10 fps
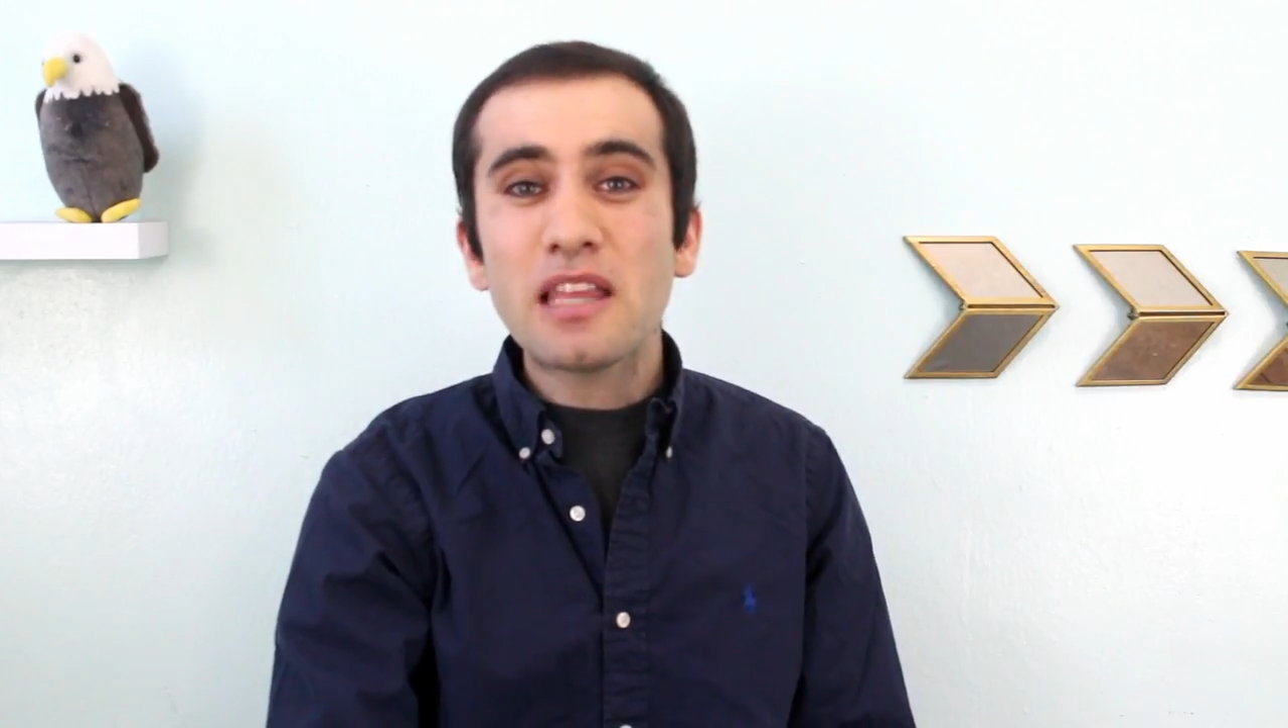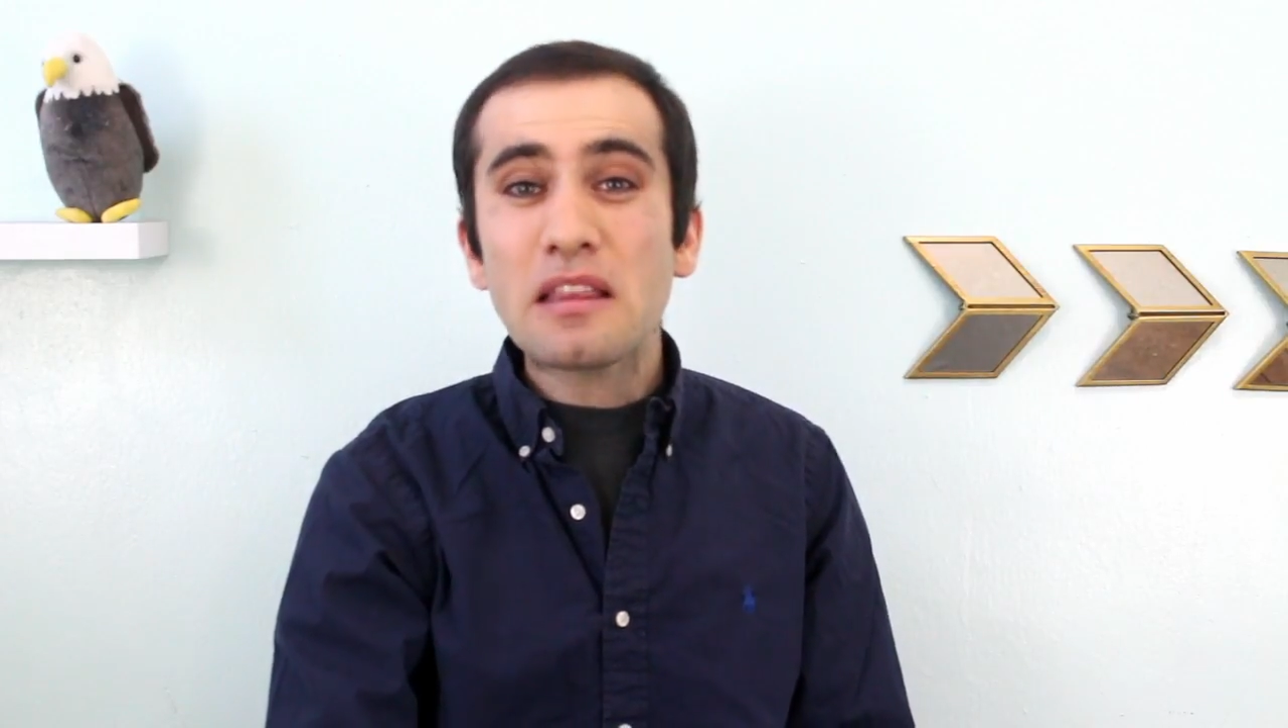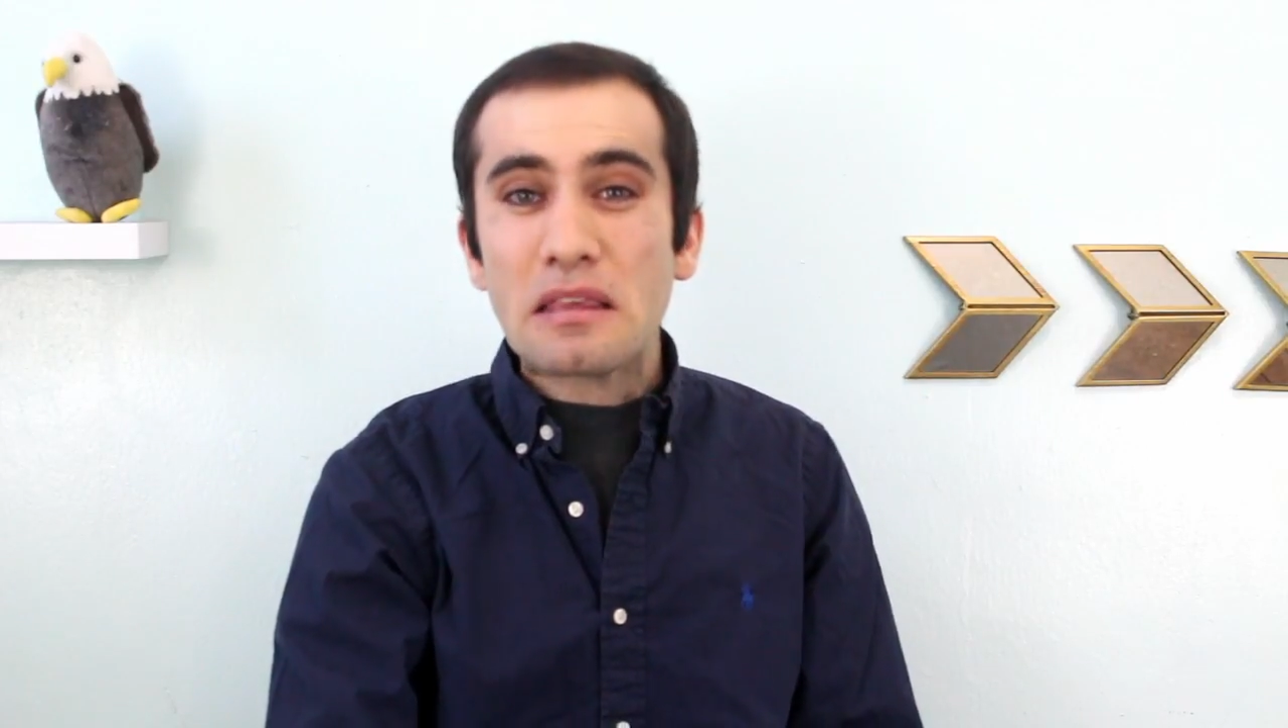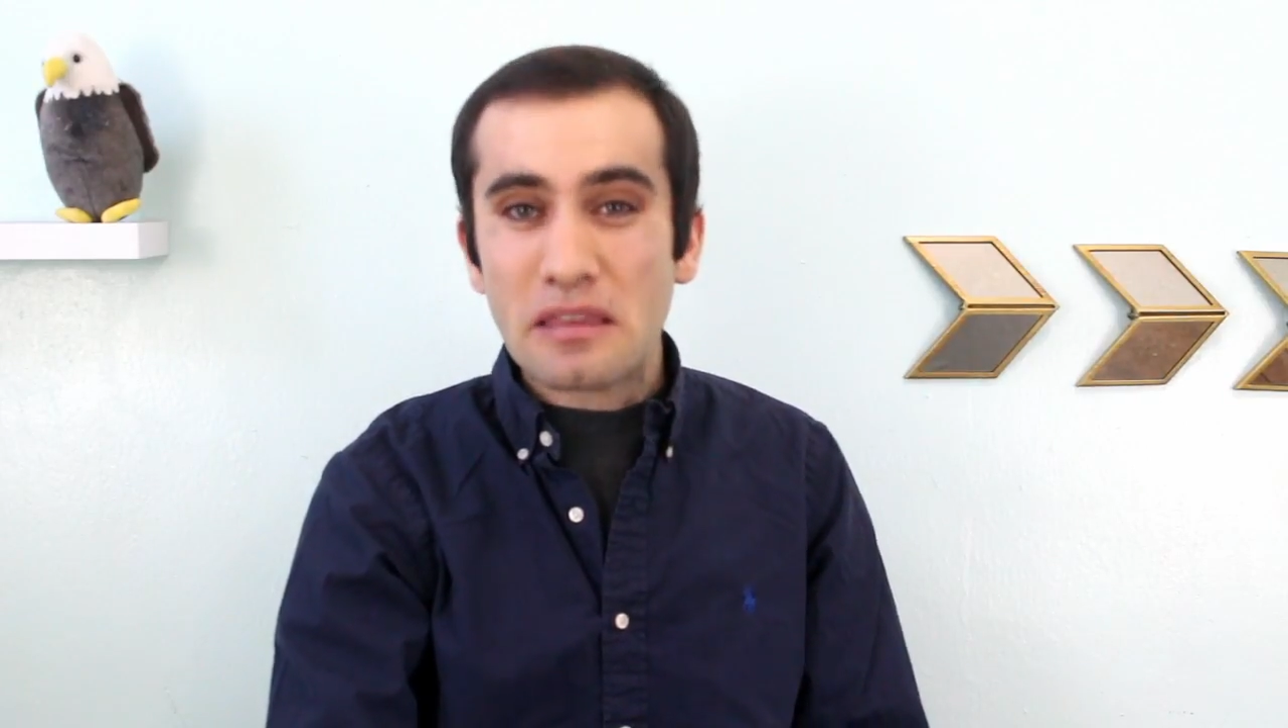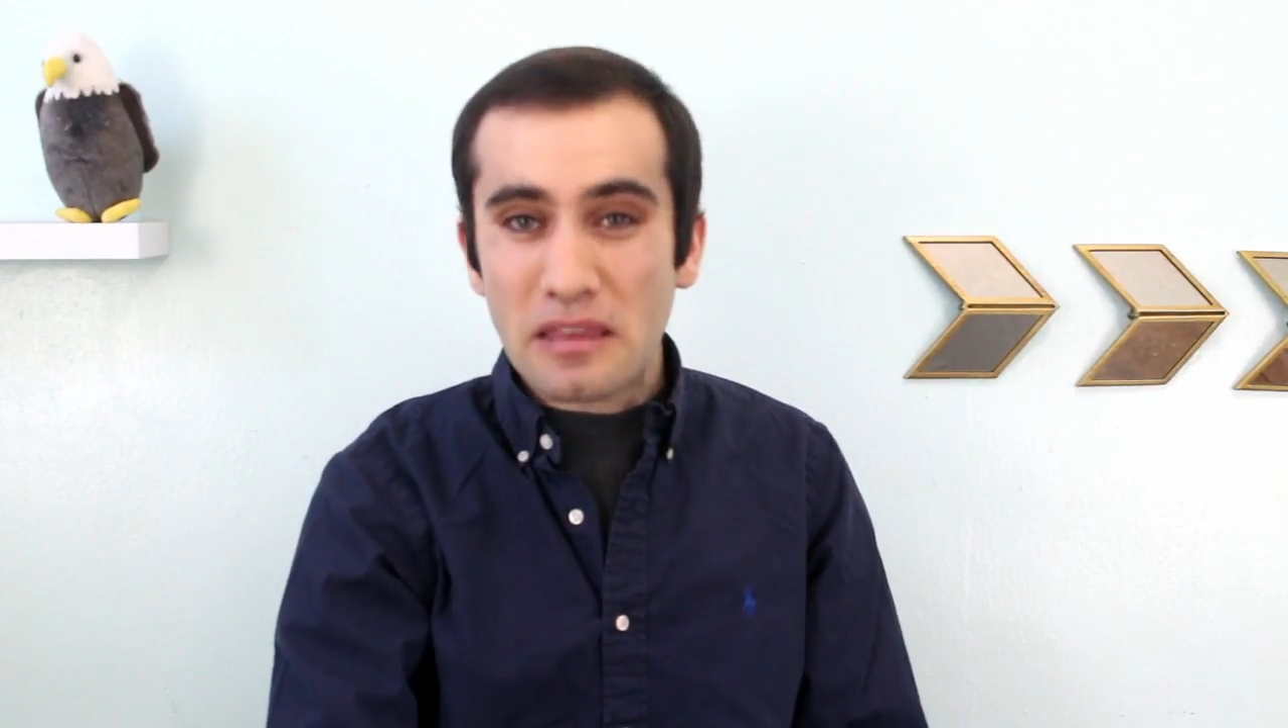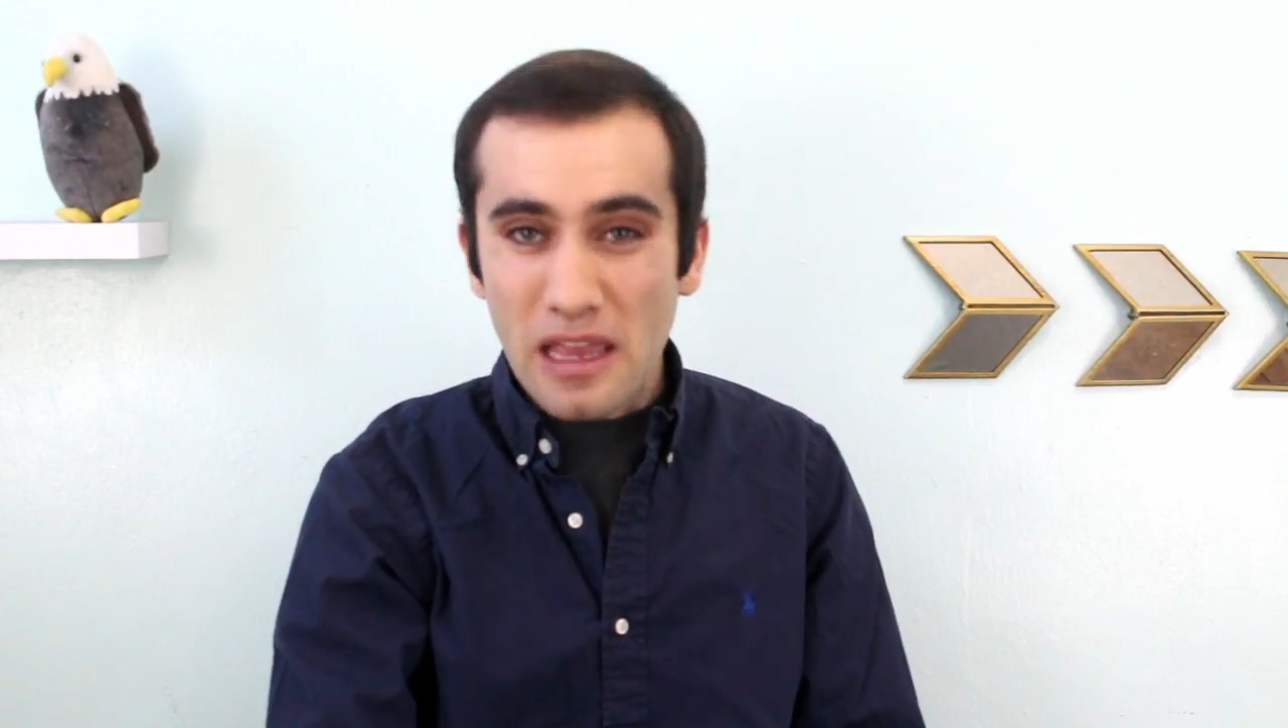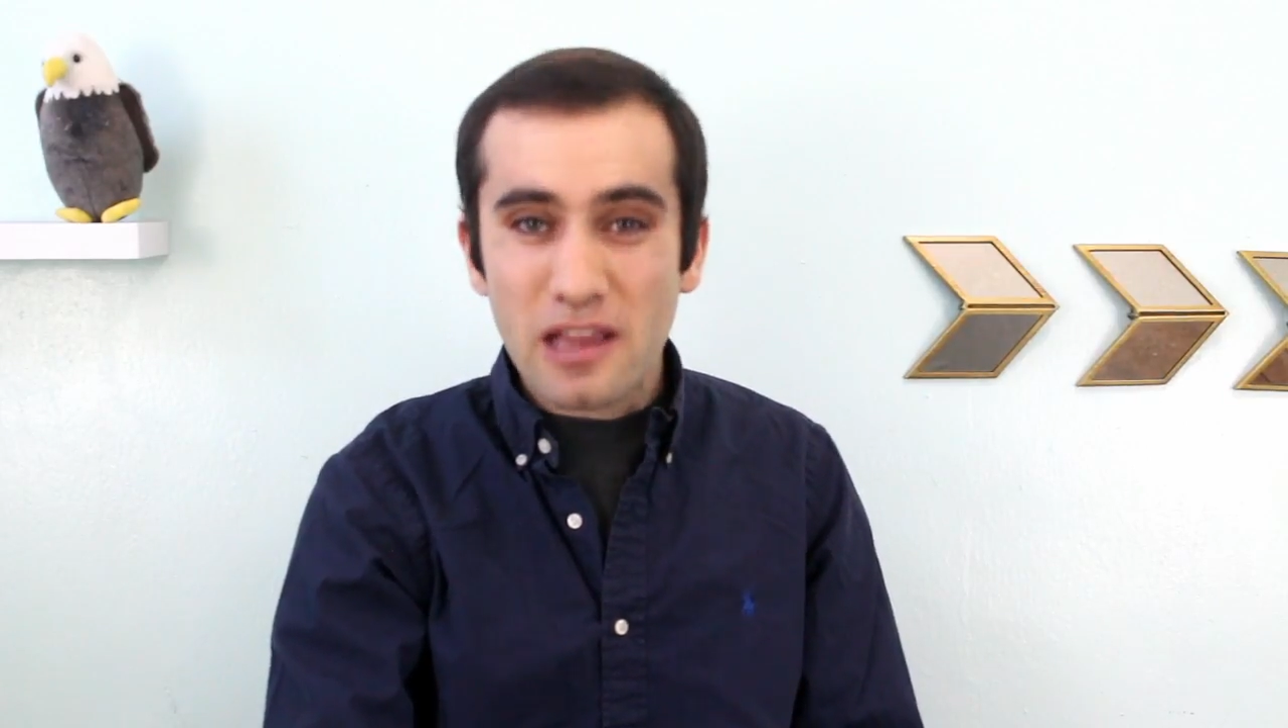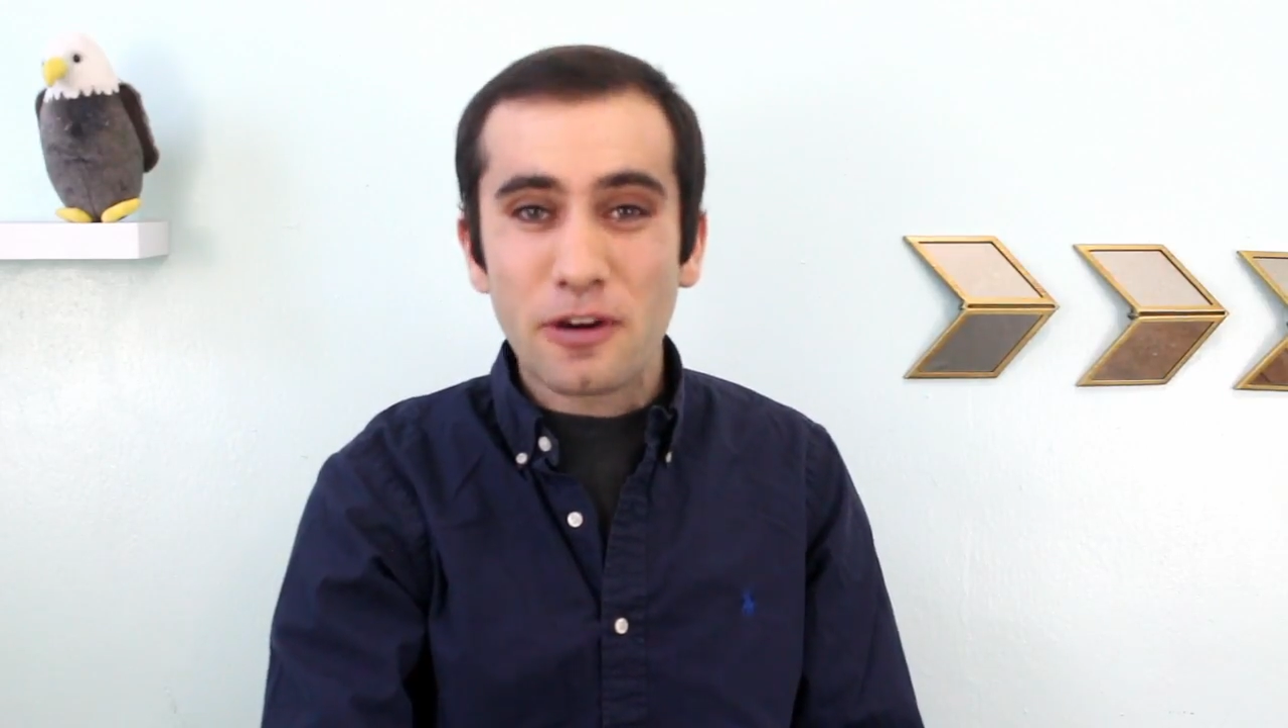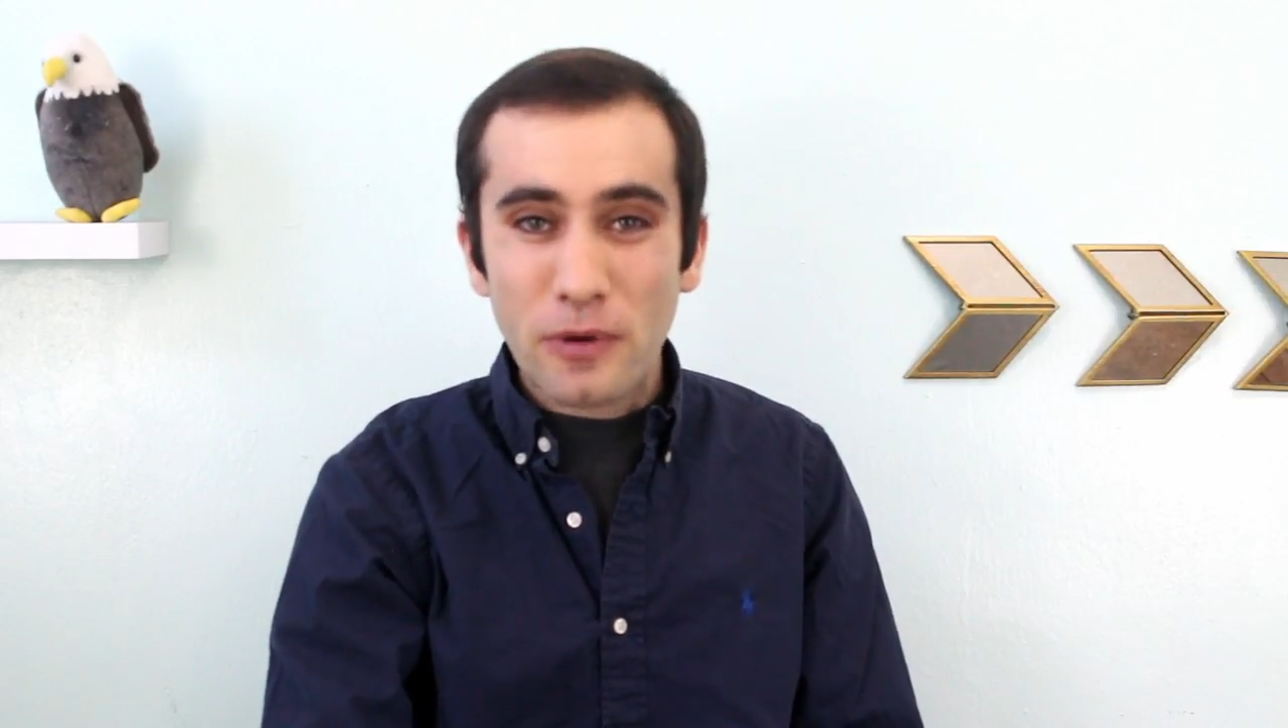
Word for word: insane